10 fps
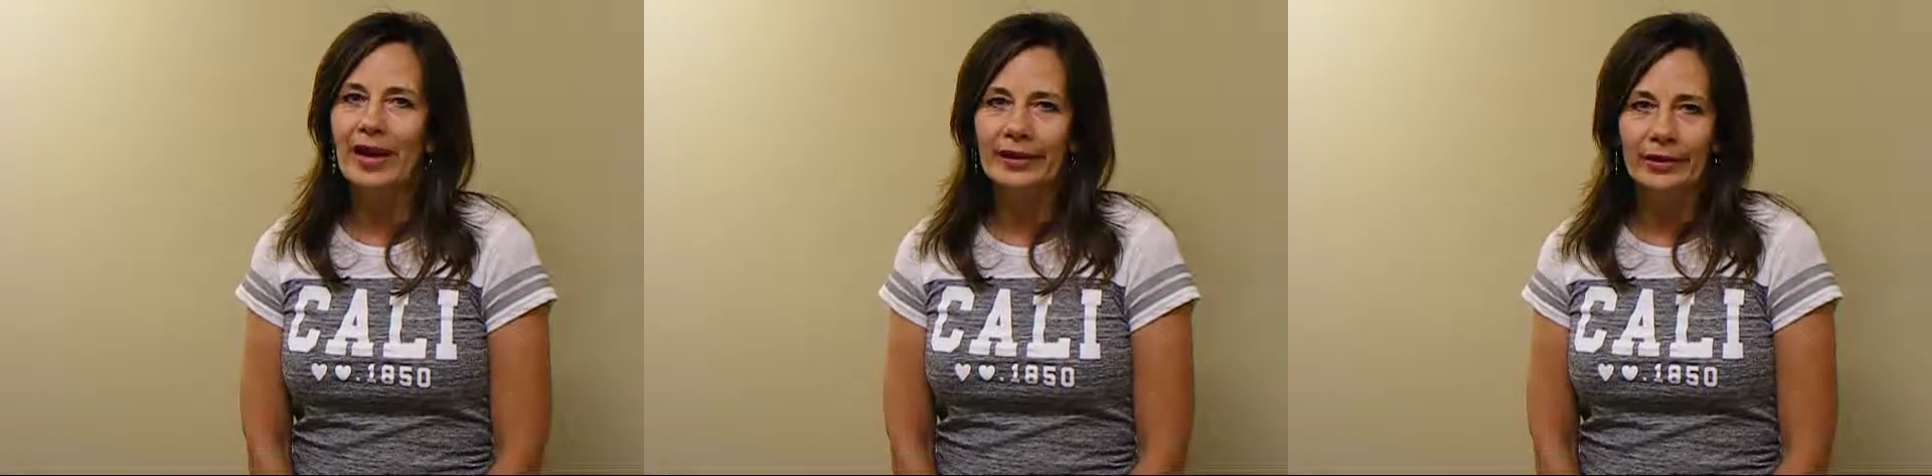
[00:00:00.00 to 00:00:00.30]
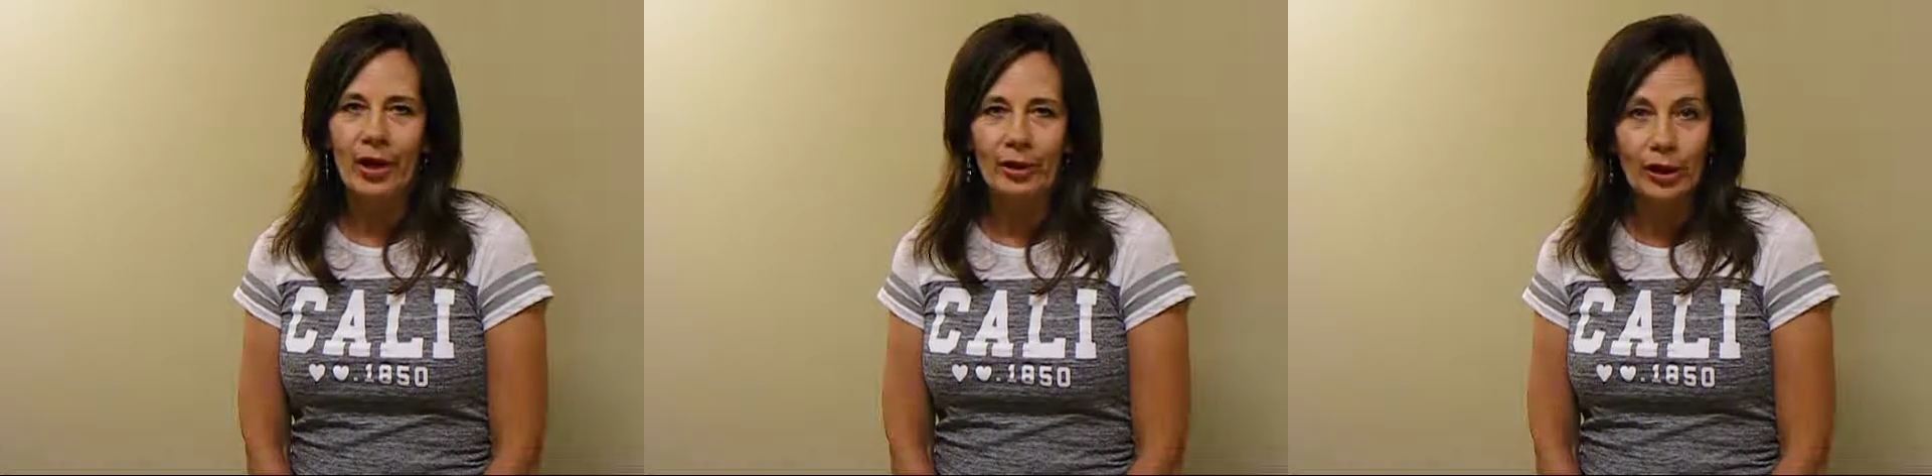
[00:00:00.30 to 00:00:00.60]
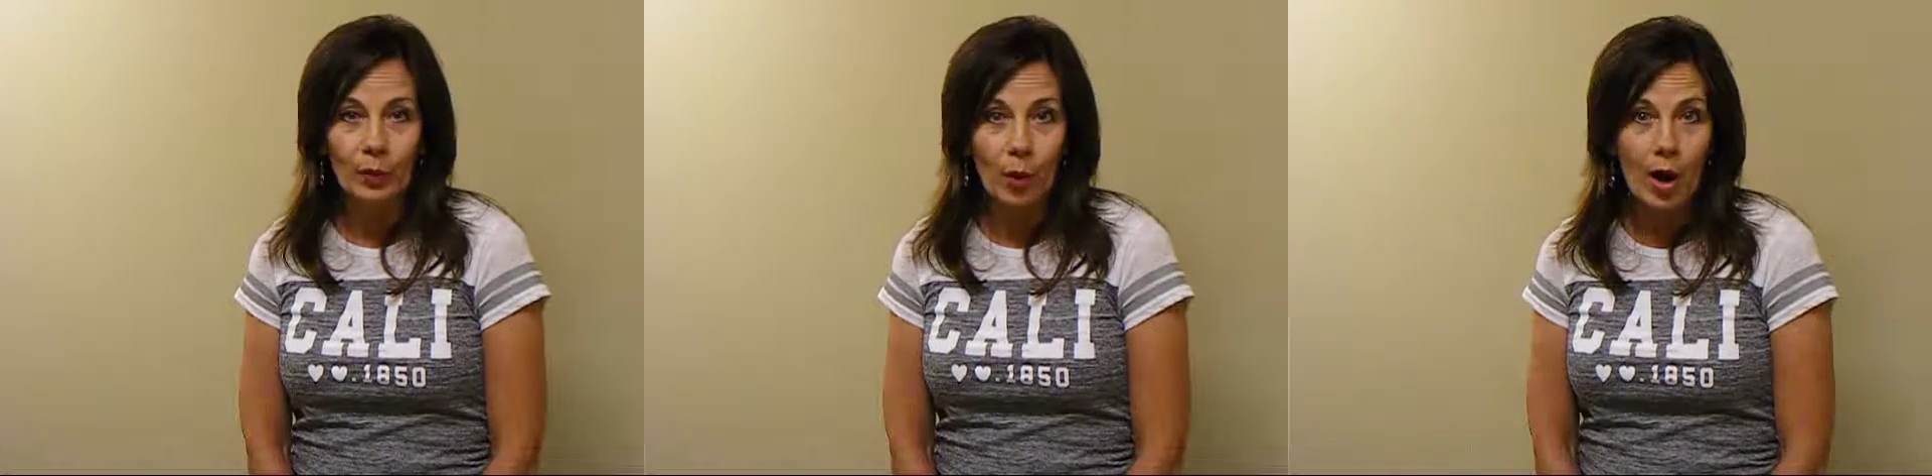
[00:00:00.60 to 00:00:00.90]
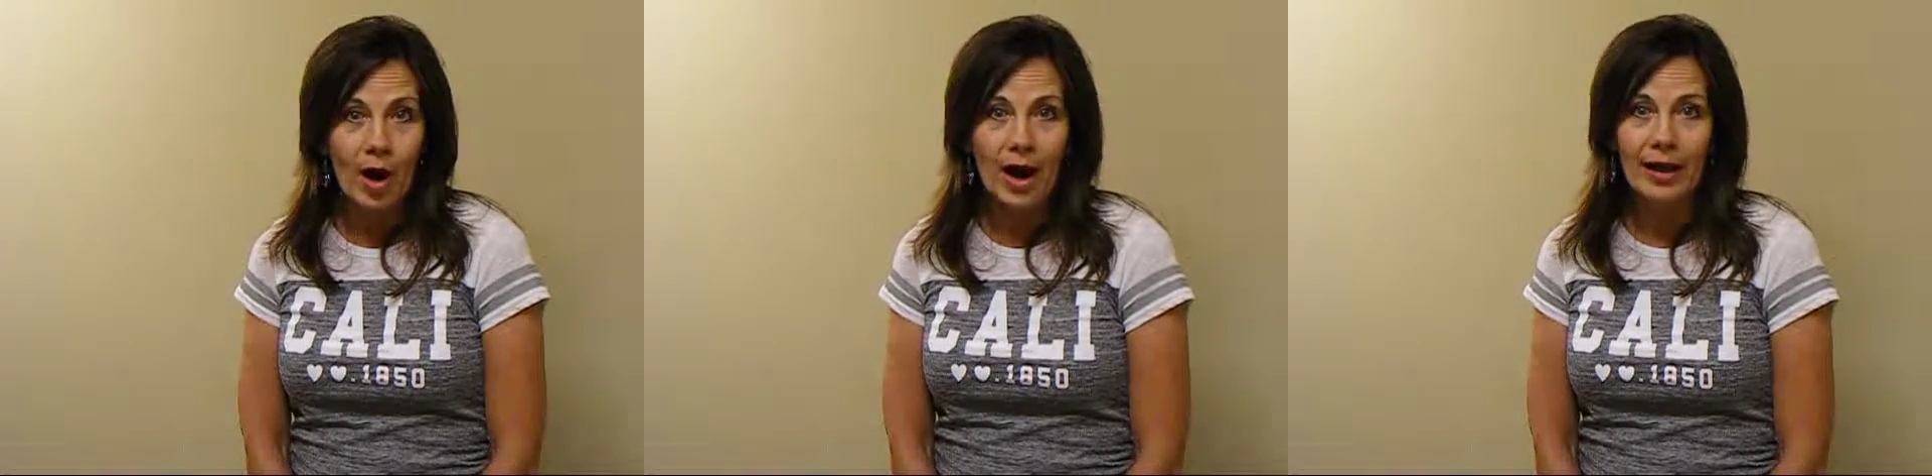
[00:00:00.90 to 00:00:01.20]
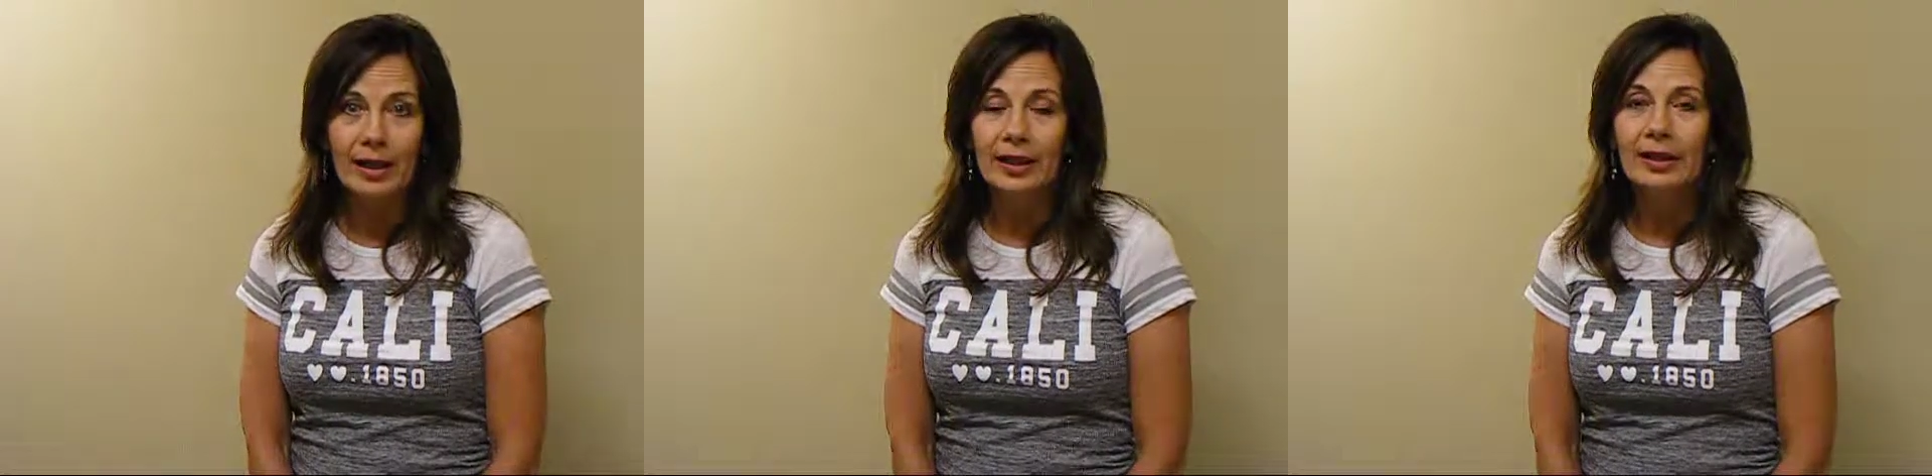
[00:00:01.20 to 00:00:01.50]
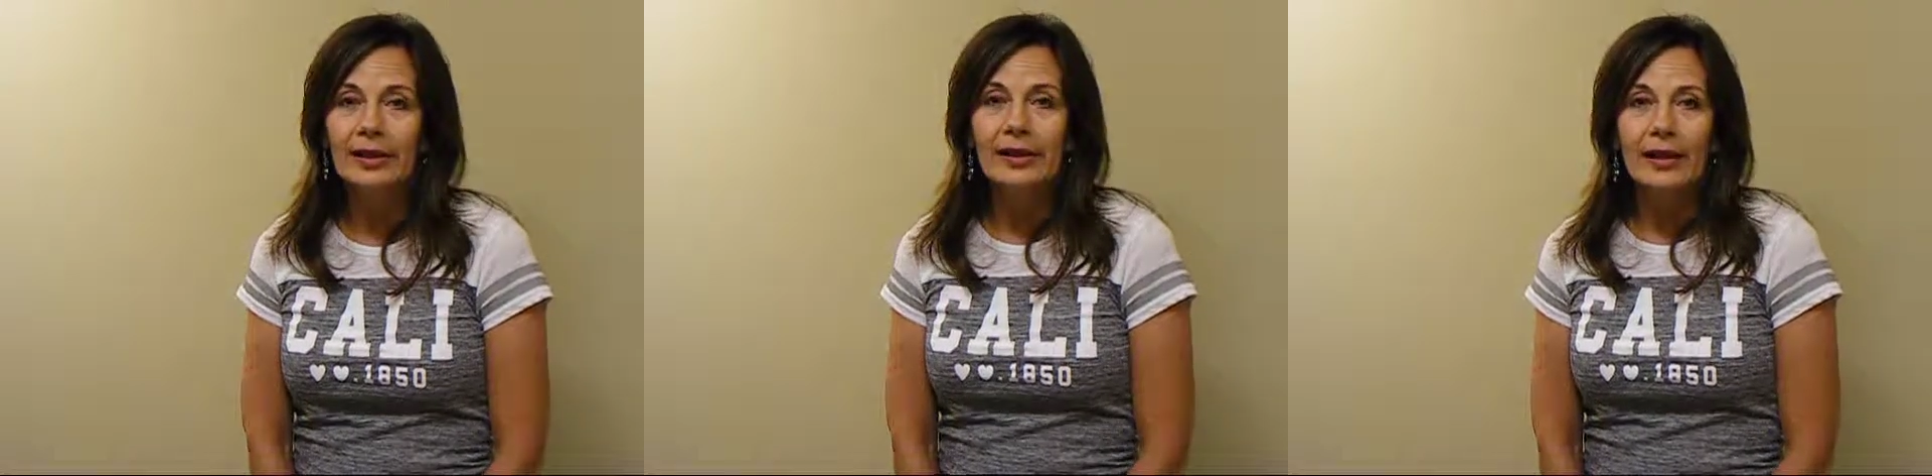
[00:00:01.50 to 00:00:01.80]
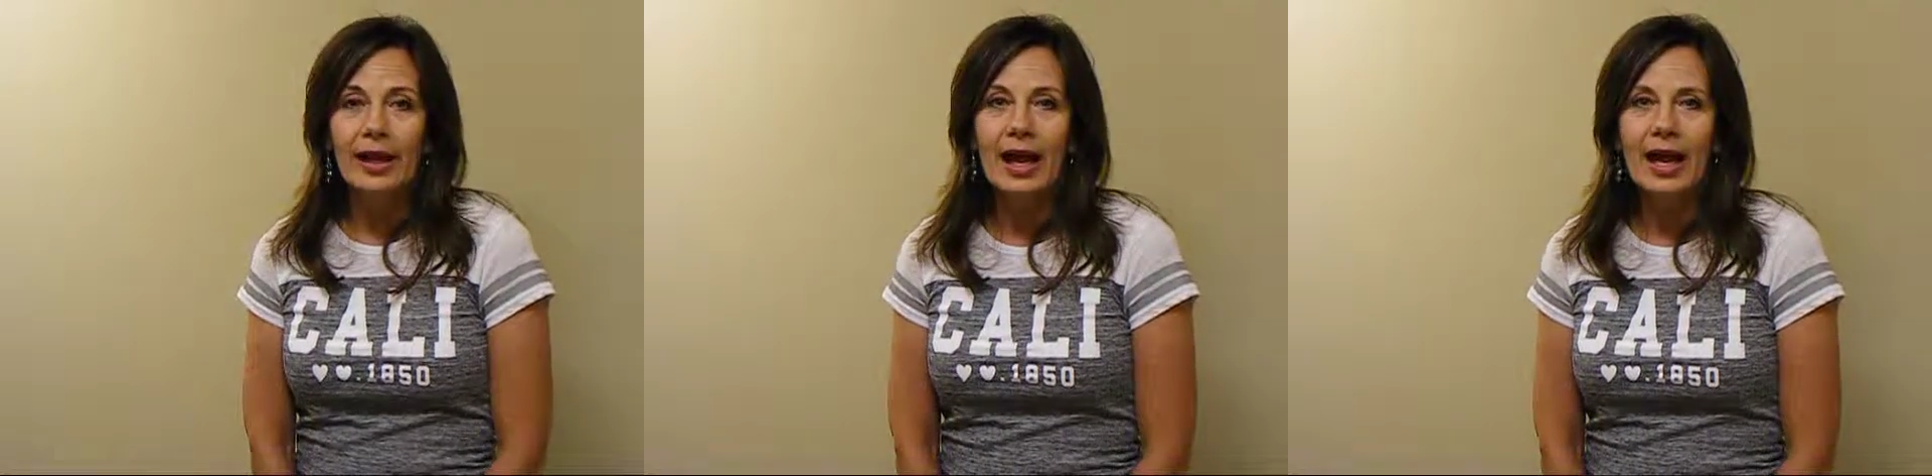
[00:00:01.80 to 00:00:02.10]
I could hardly walk,
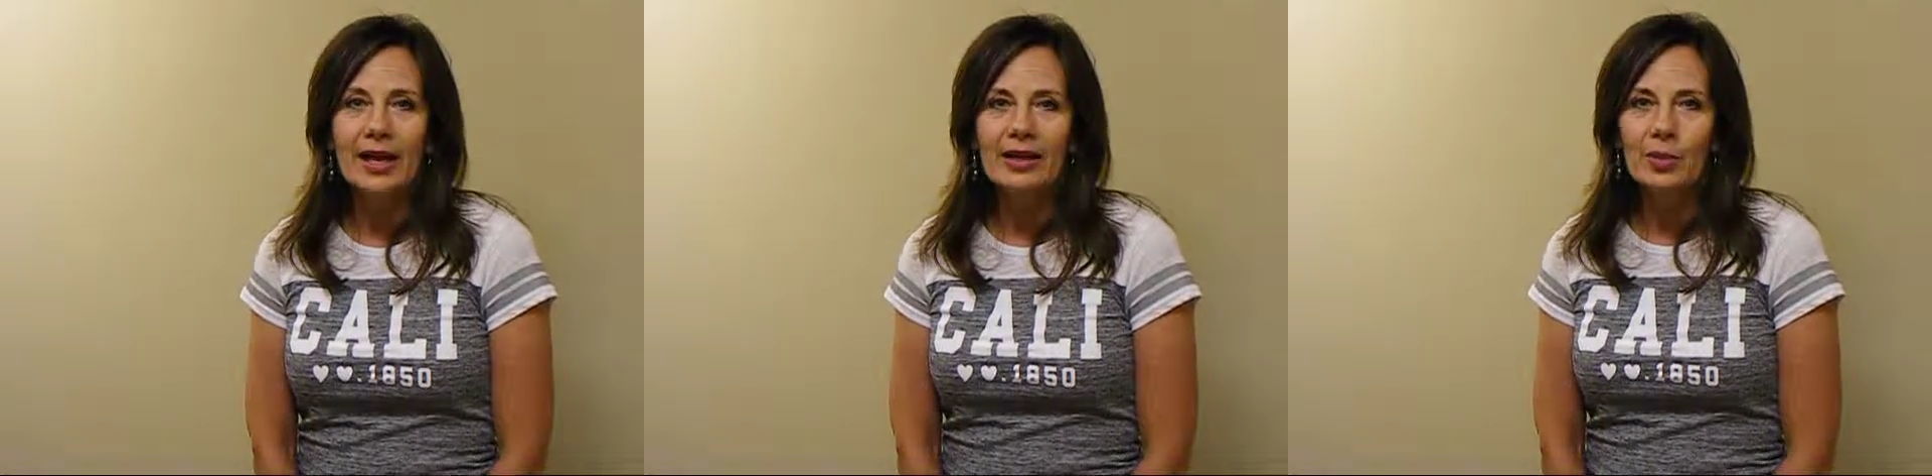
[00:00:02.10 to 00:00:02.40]
and